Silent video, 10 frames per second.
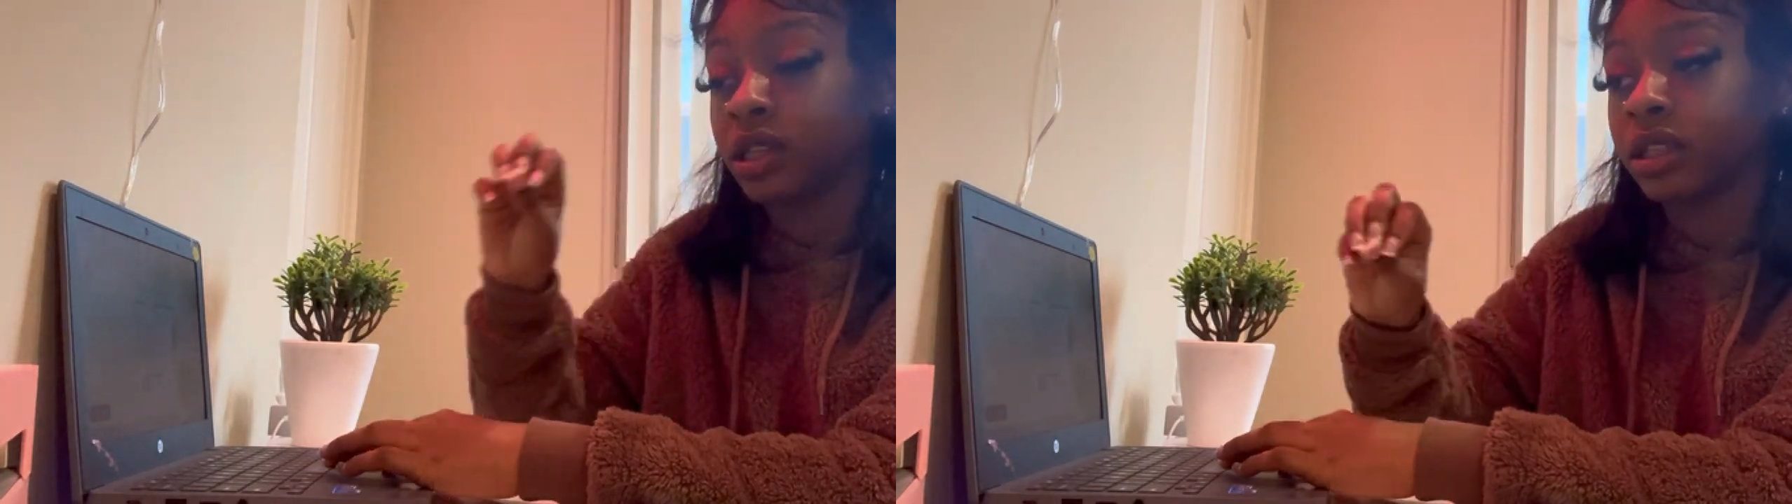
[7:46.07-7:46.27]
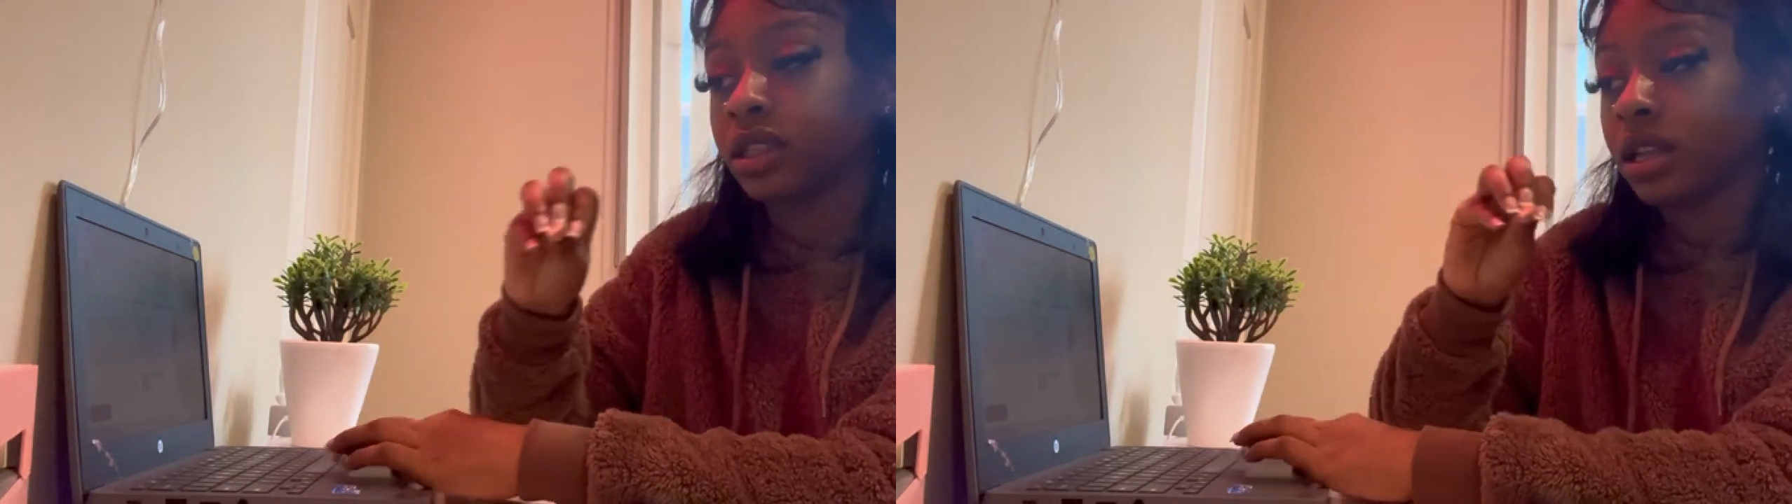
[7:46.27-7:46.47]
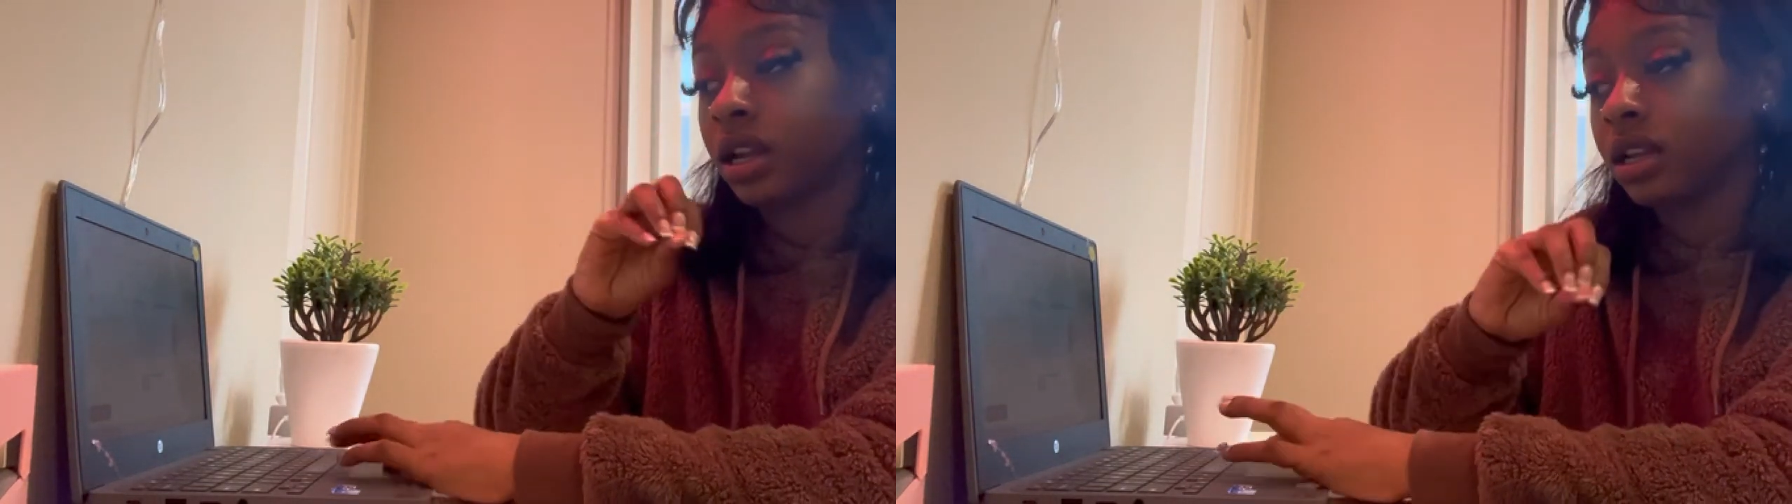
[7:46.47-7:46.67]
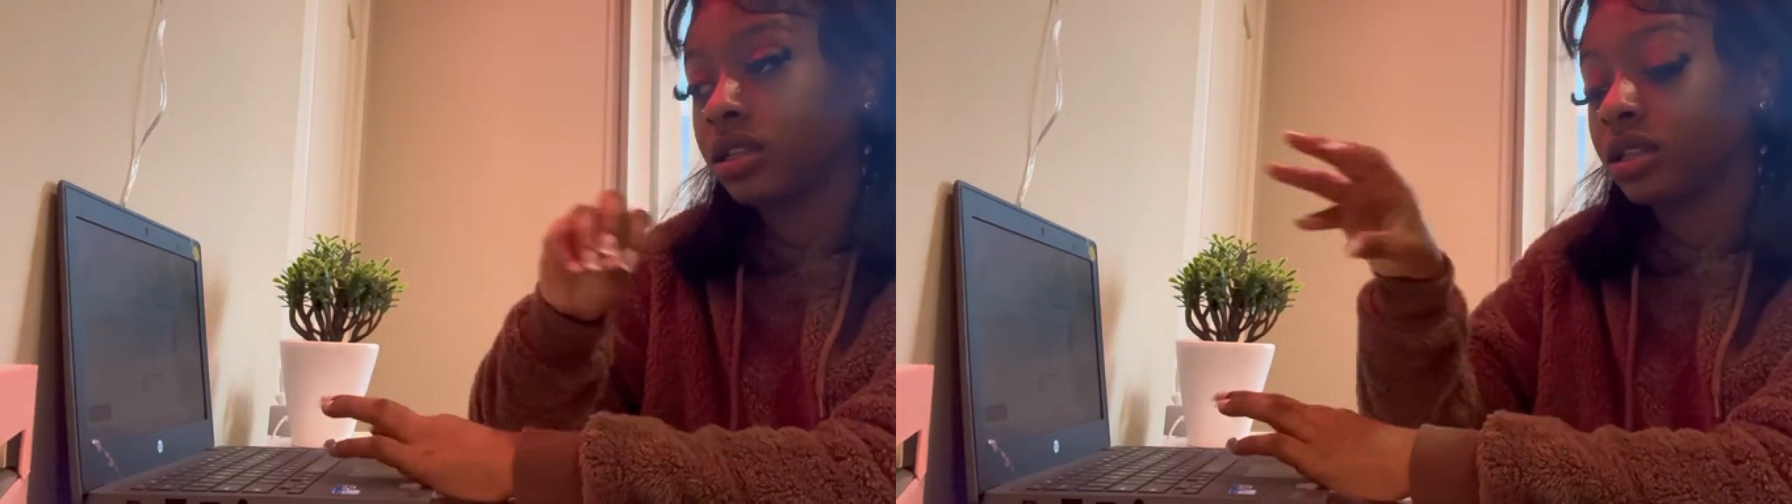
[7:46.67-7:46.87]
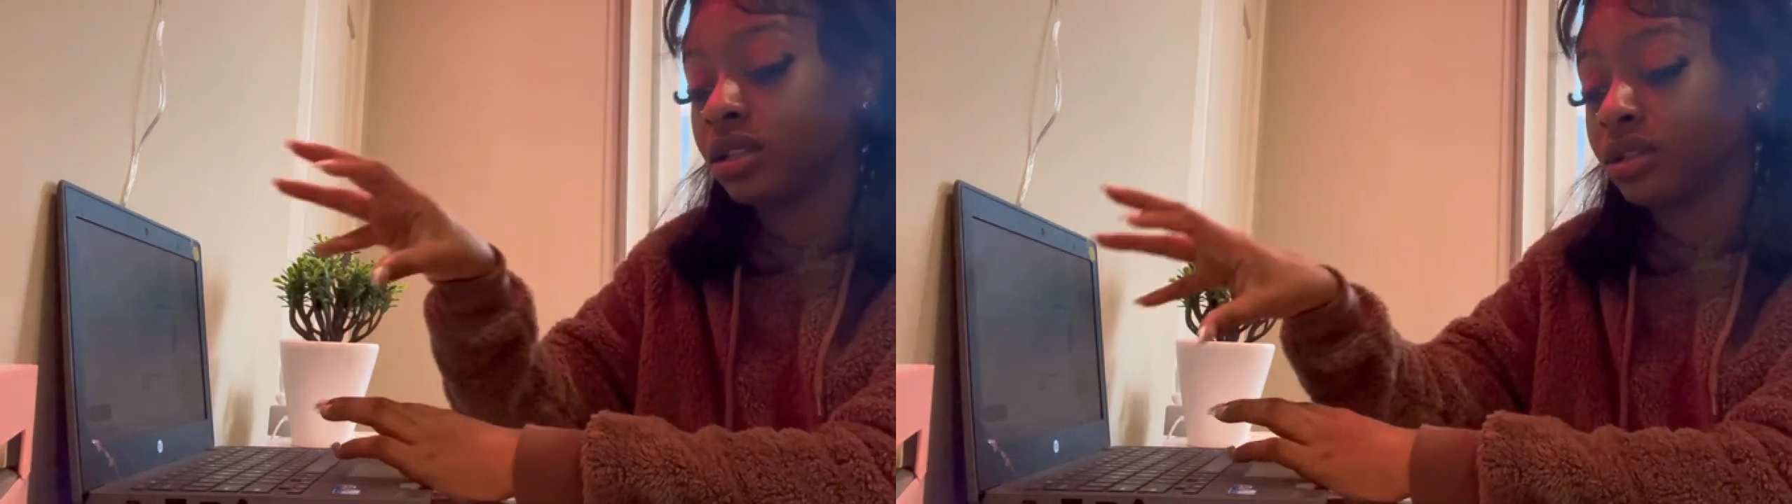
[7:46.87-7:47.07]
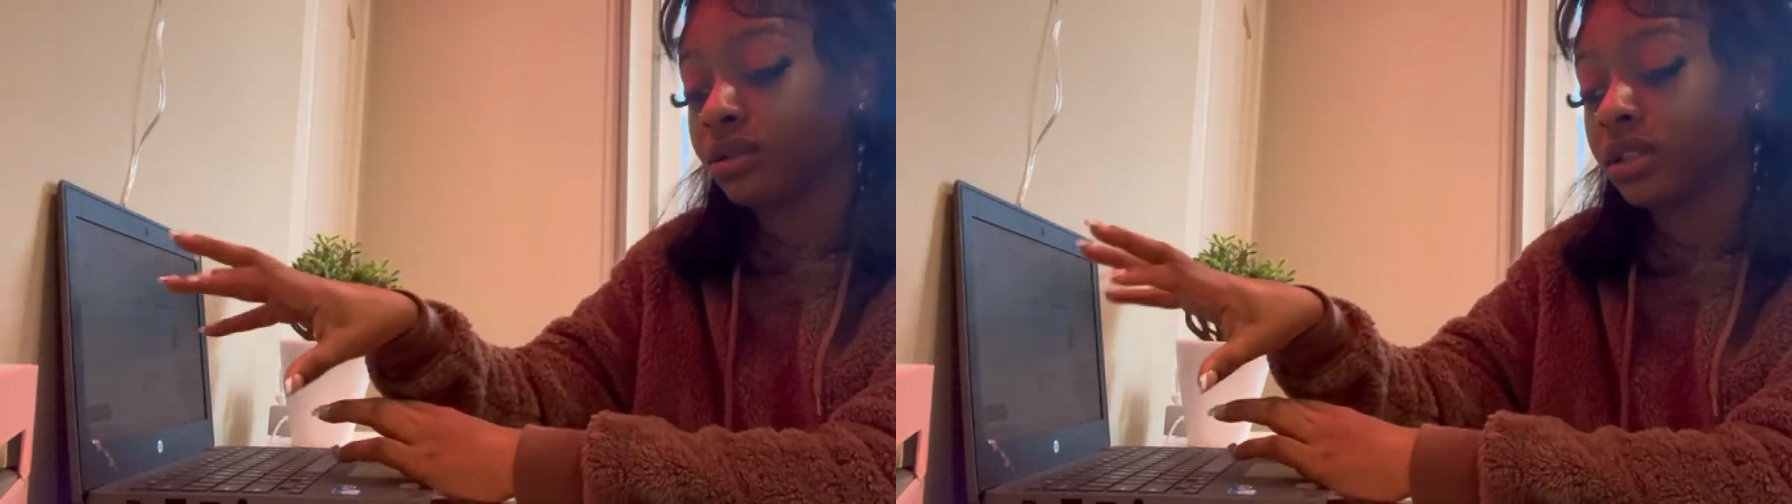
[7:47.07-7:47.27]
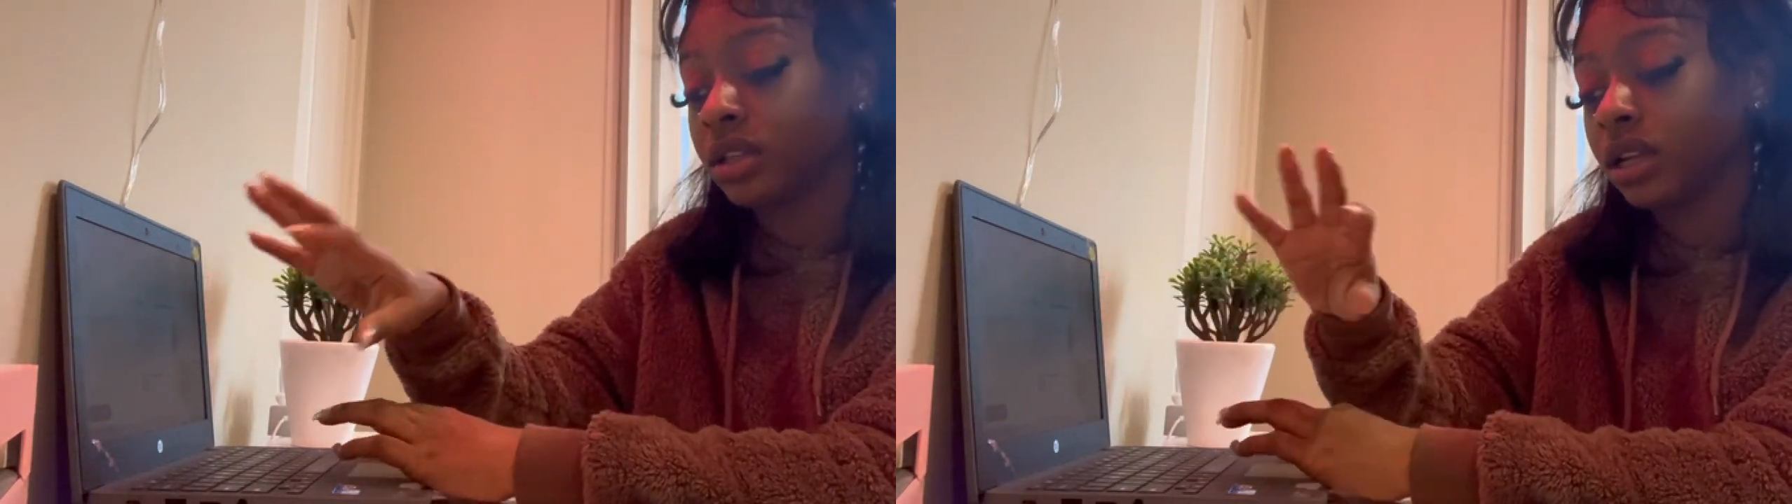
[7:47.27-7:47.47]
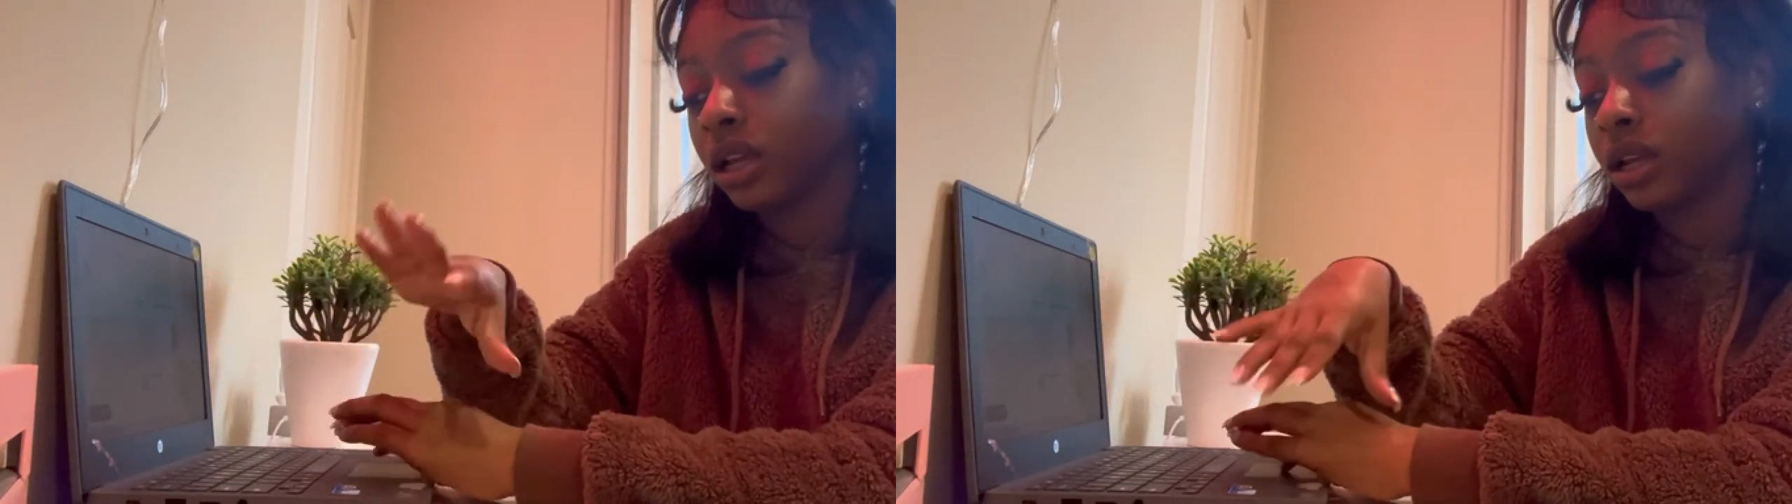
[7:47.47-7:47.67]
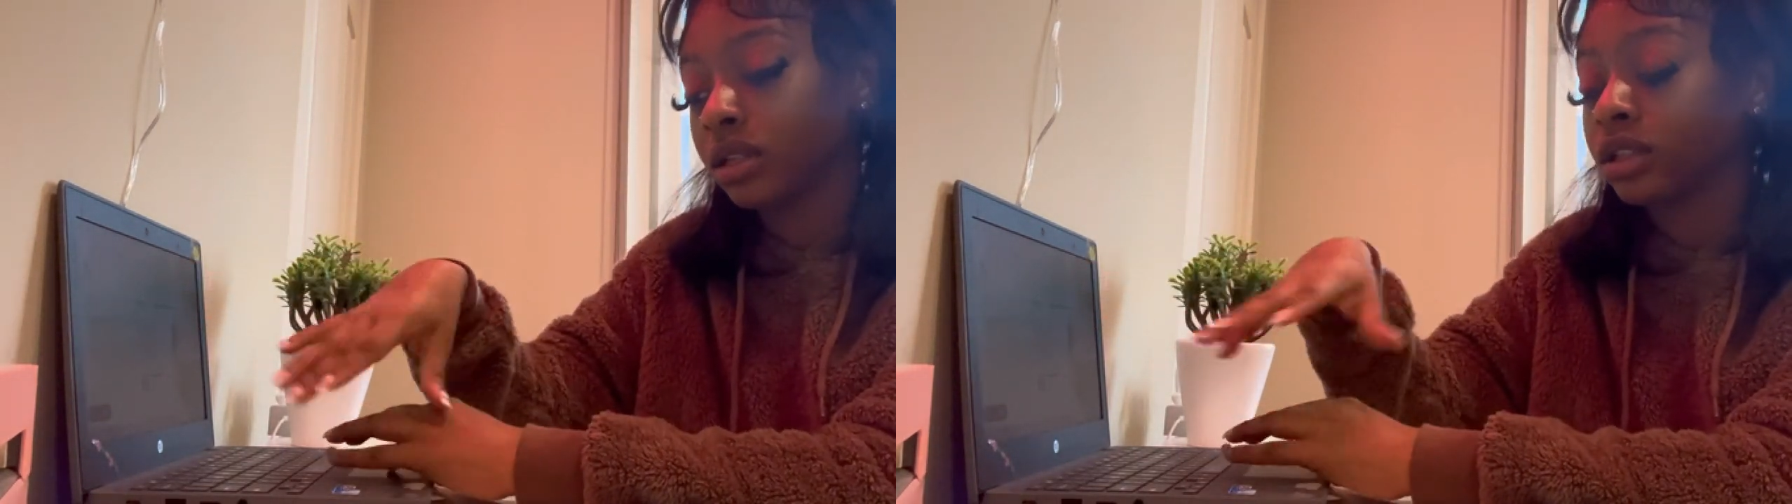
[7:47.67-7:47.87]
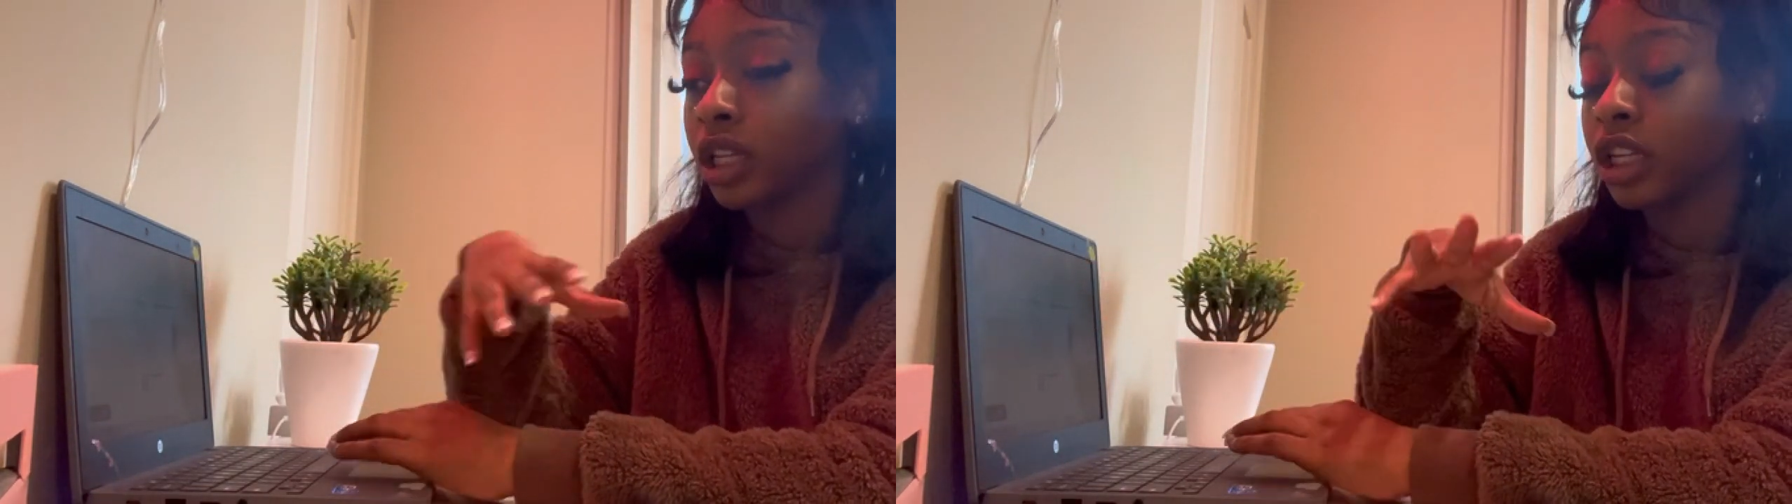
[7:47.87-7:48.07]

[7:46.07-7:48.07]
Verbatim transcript: things that I needed to do today,